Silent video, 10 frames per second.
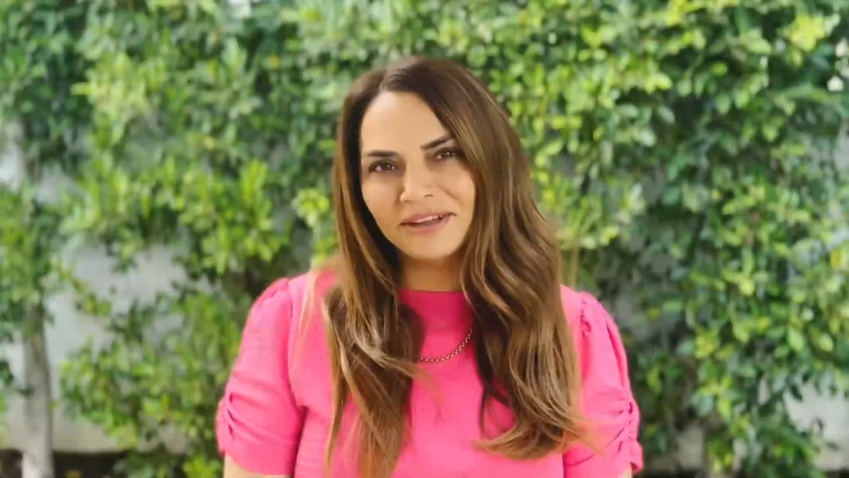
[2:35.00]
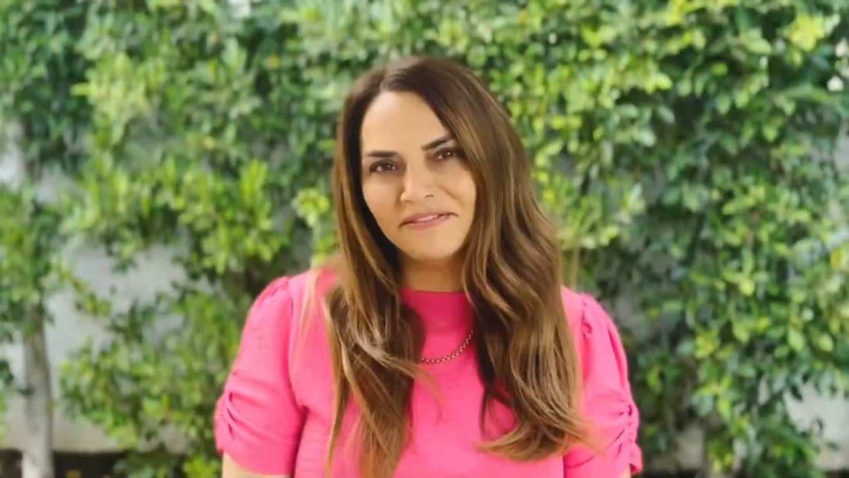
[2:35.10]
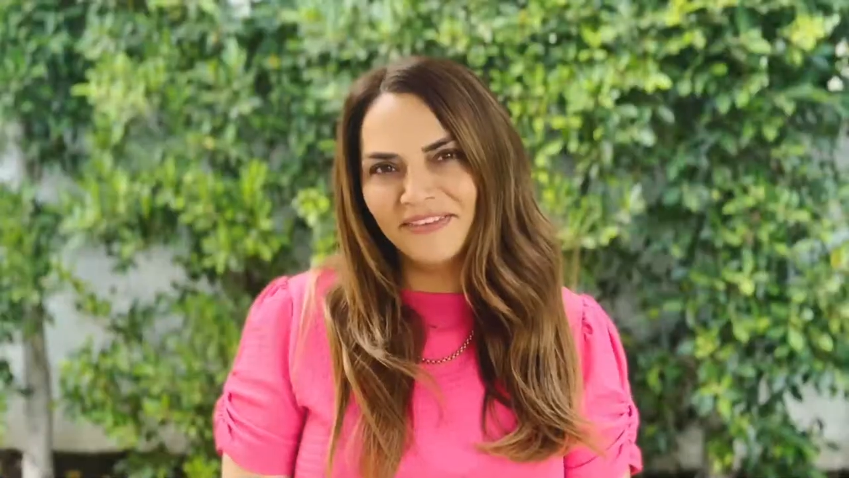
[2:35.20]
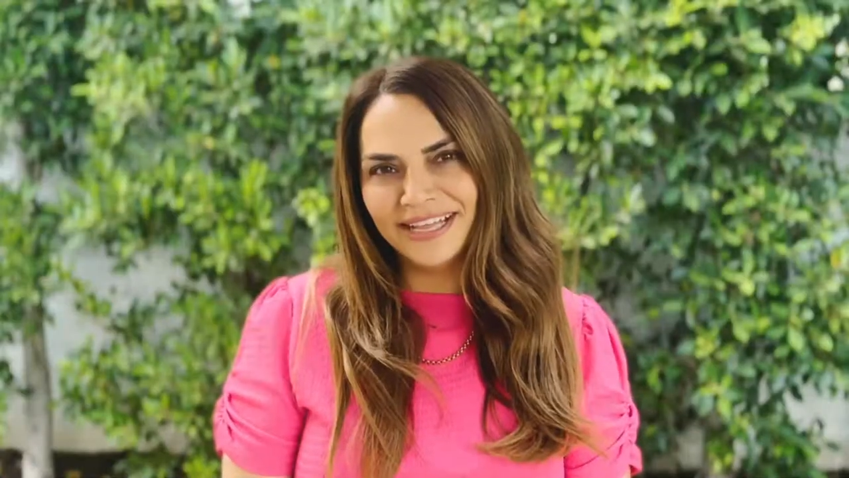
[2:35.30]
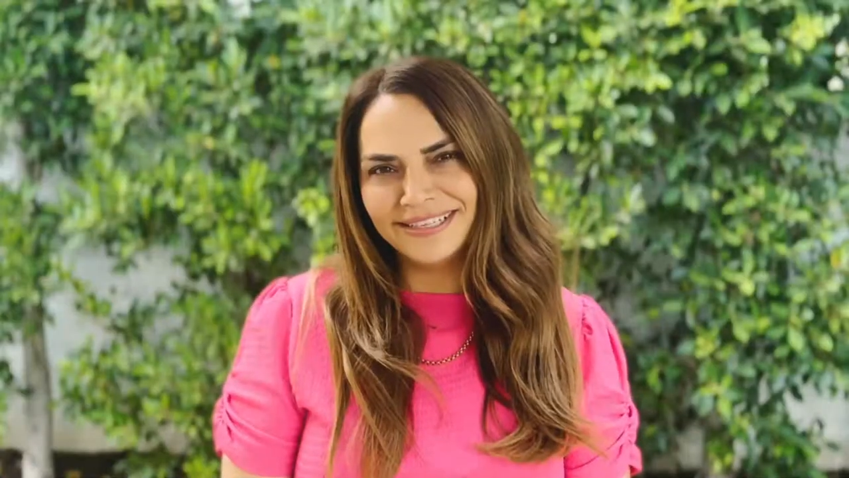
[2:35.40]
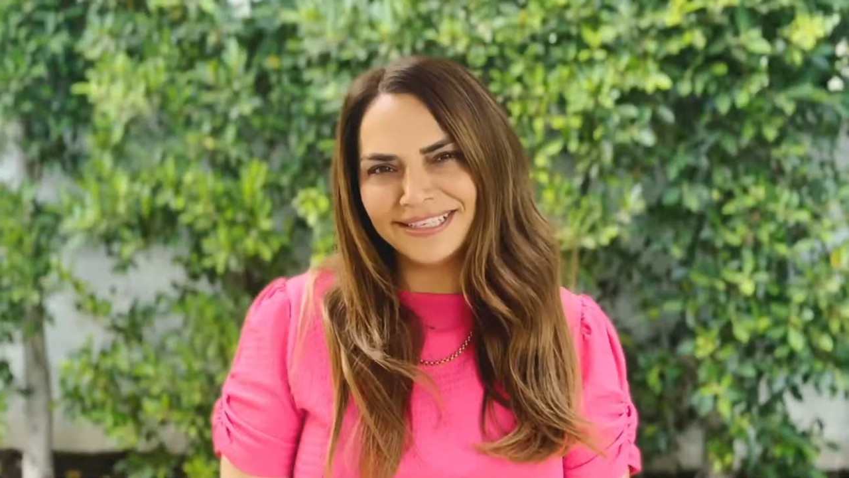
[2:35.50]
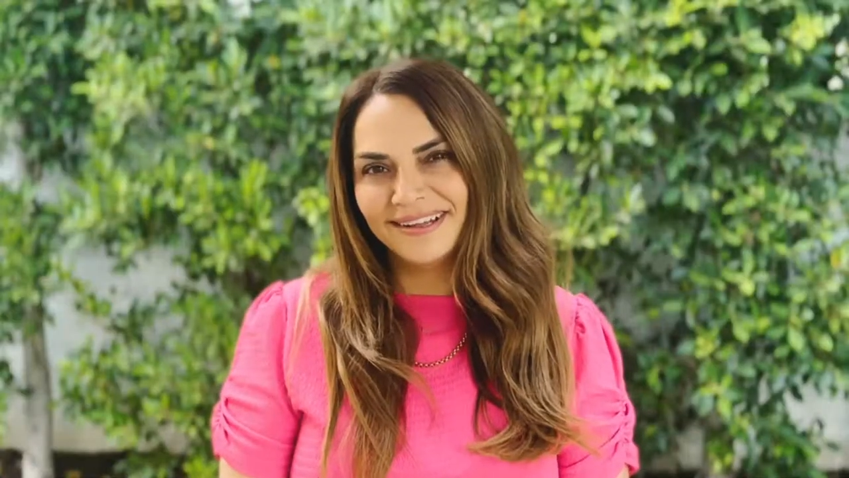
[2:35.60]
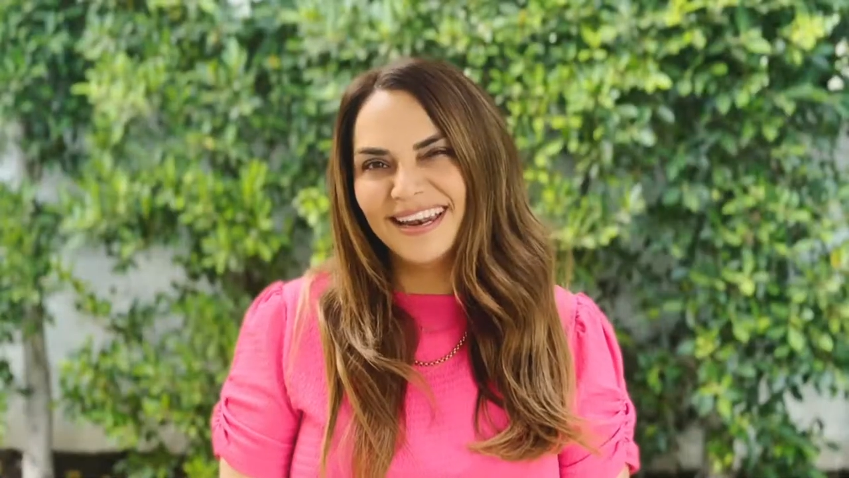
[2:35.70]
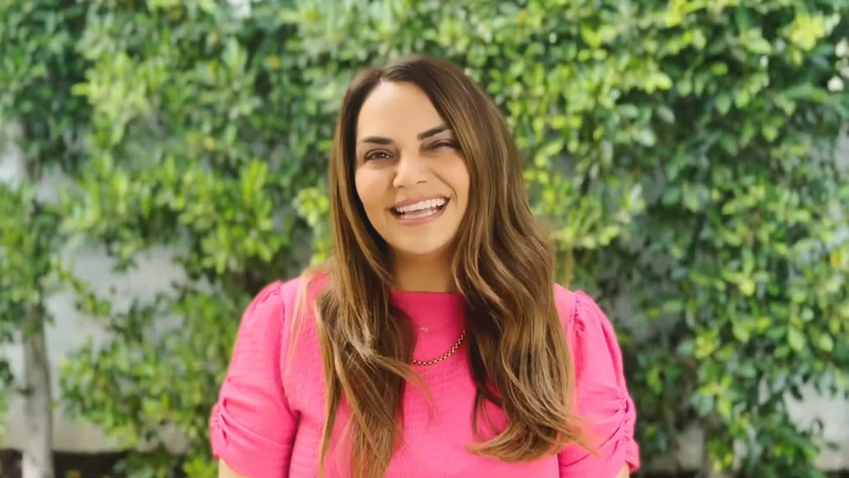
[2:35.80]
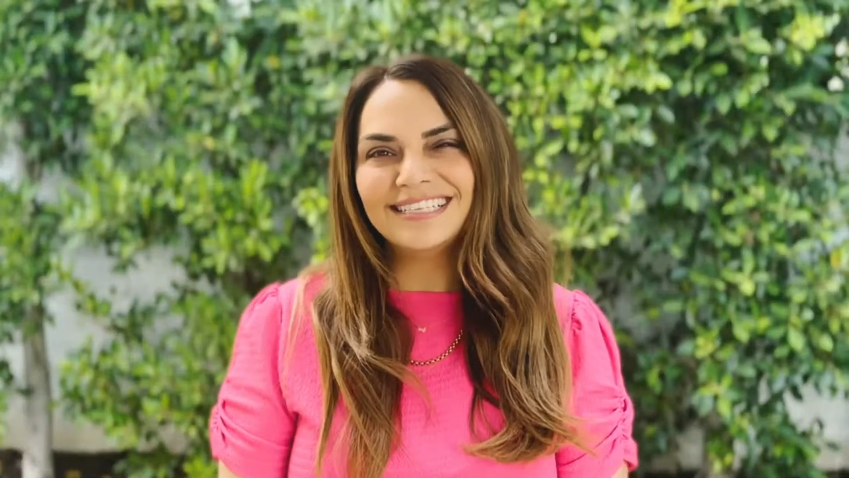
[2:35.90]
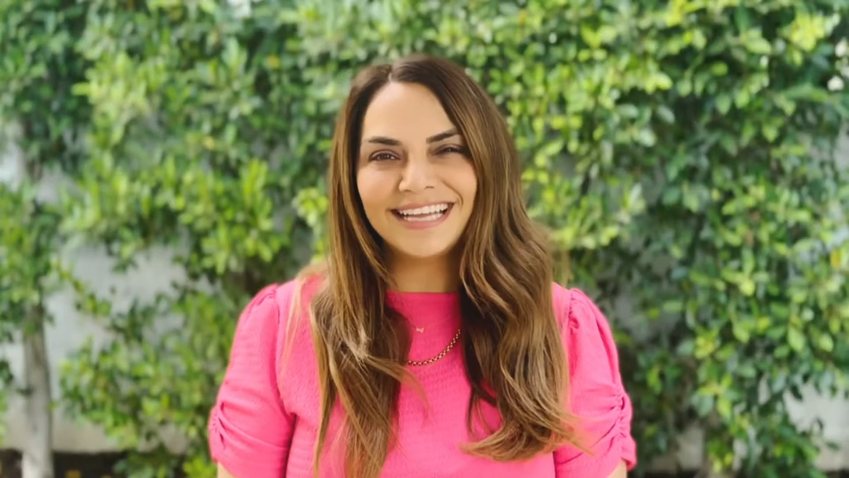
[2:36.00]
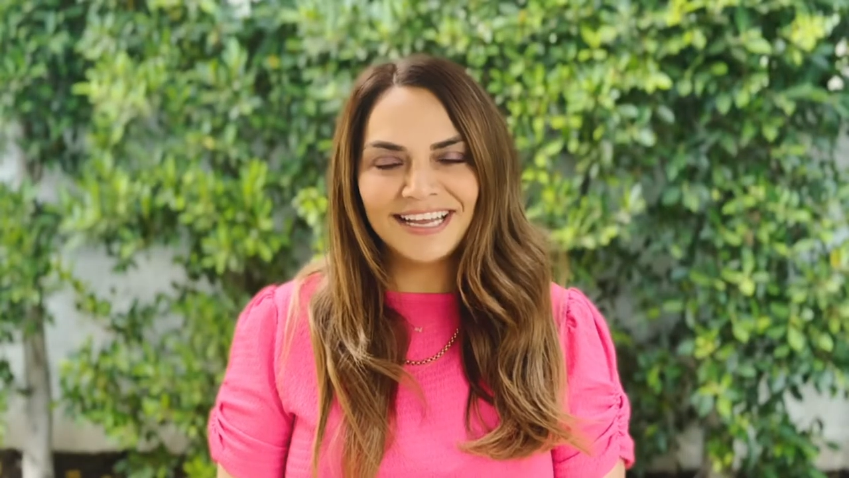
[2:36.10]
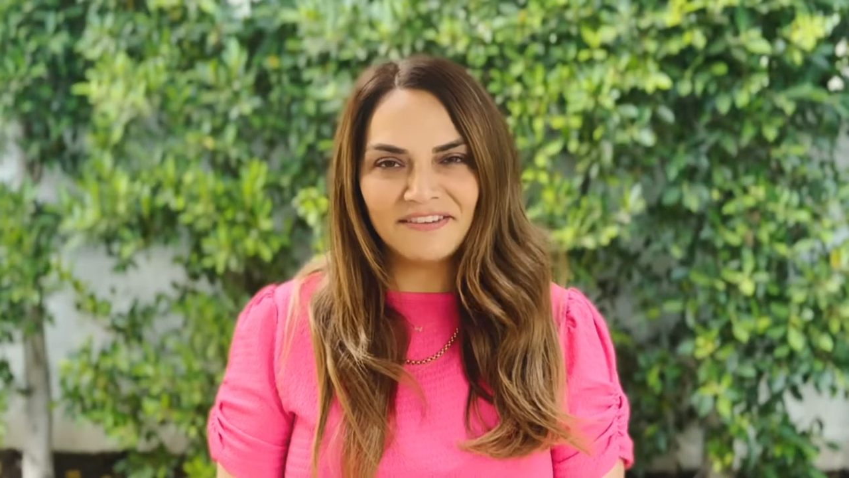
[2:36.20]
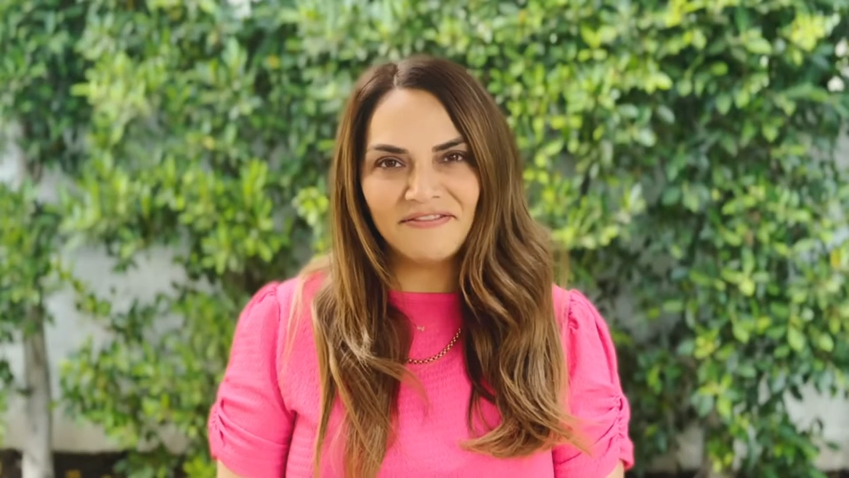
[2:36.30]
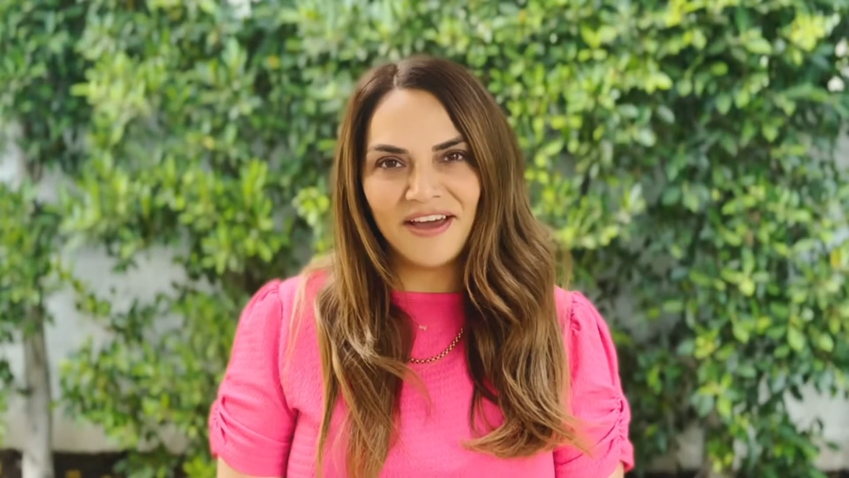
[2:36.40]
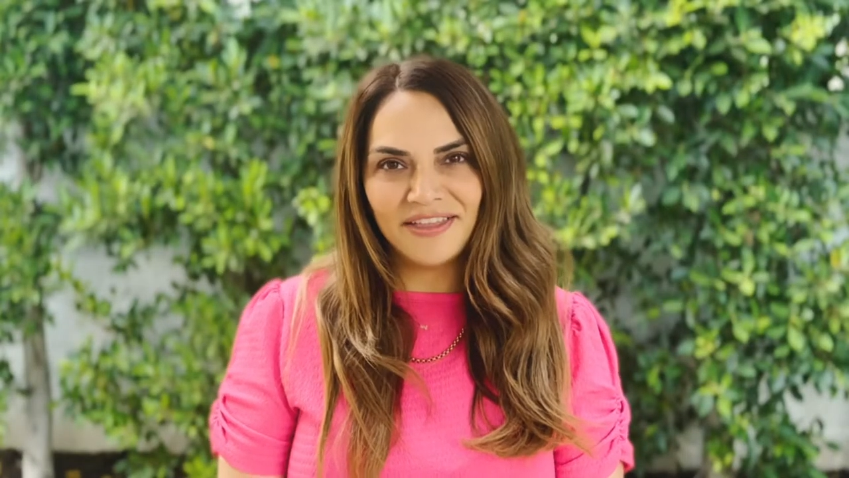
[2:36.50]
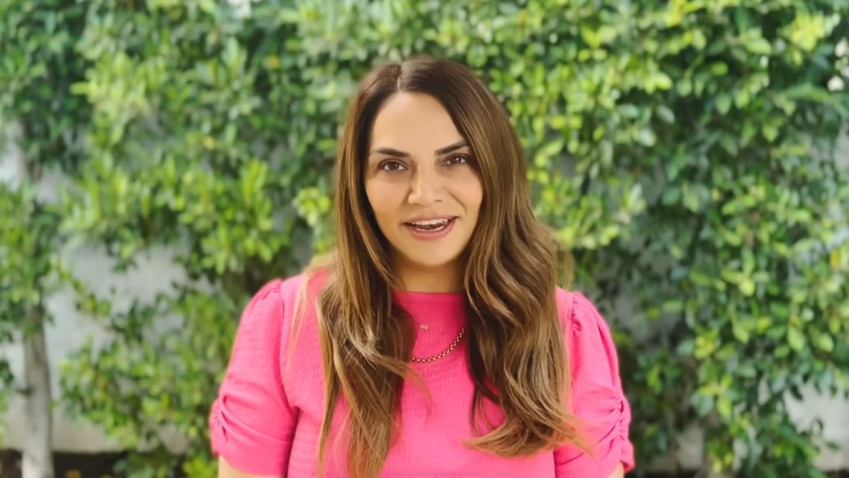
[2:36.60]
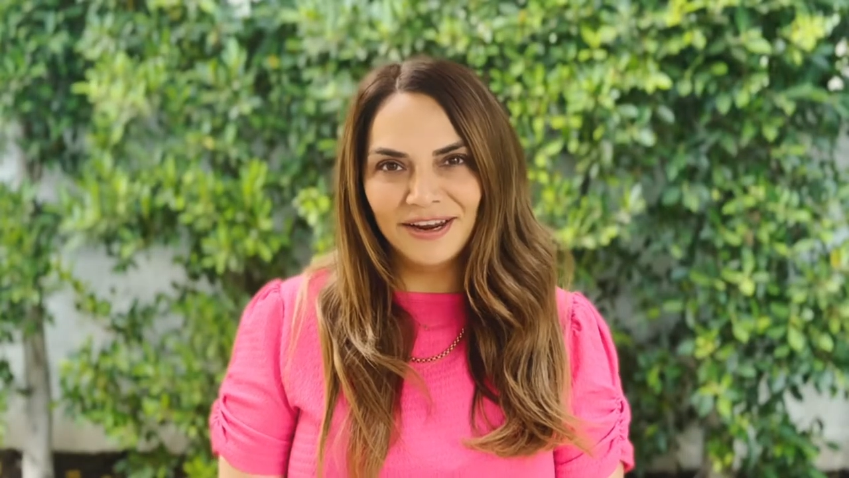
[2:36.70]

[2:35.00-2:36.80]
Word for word: convinced? Let's take a further